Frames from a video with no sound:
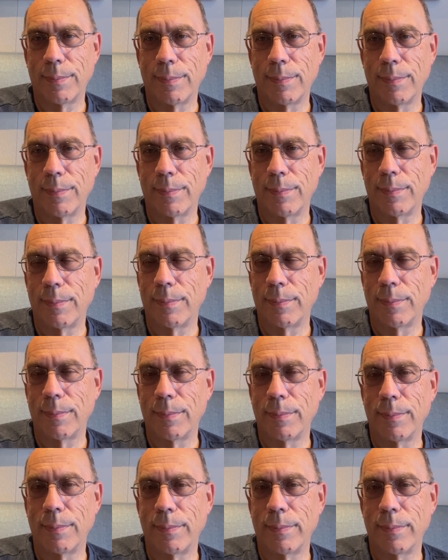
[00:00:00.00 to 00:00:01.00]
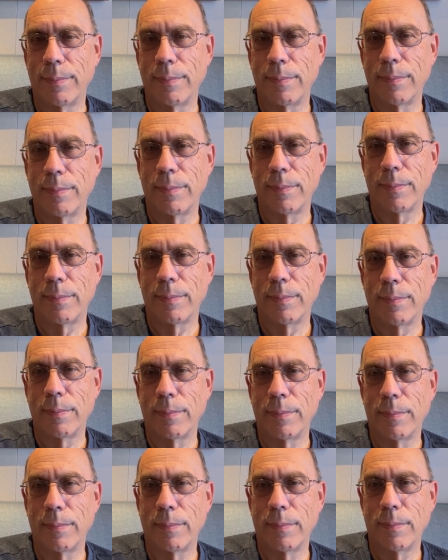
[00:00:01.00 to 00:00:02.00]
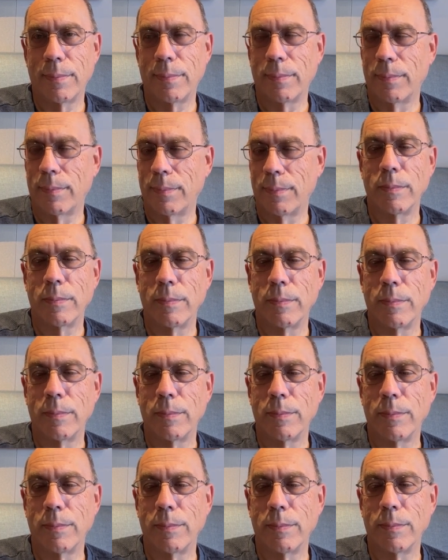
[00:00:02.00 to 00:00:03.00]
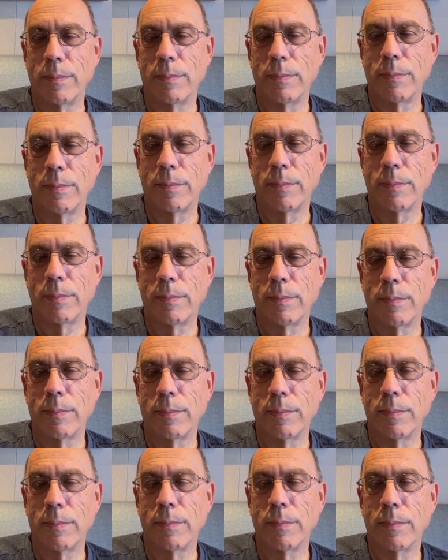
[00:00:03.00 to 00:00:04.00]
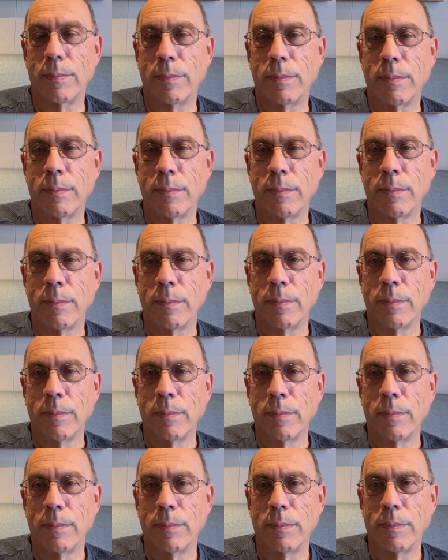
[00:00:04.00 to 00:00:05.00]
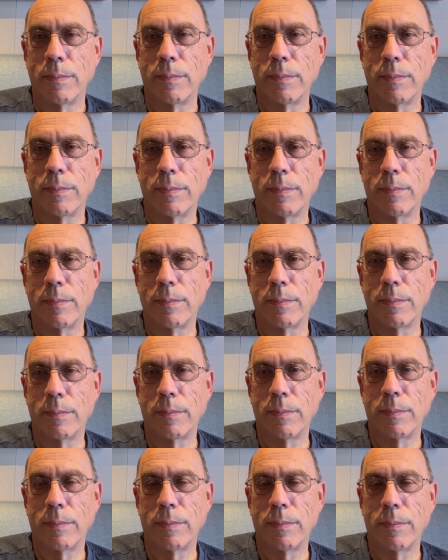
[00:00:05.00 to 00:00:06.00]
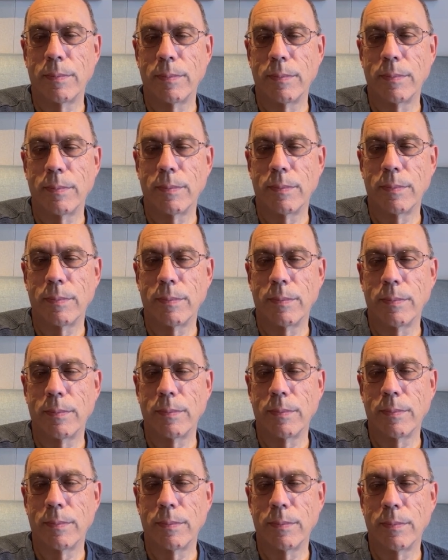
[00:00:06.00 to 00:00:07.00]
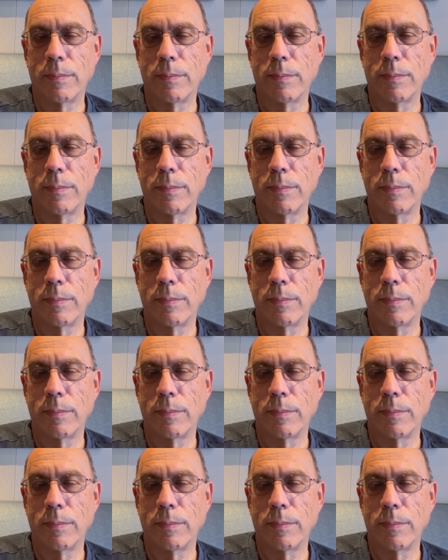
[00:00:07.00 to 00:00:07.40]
(not speaking)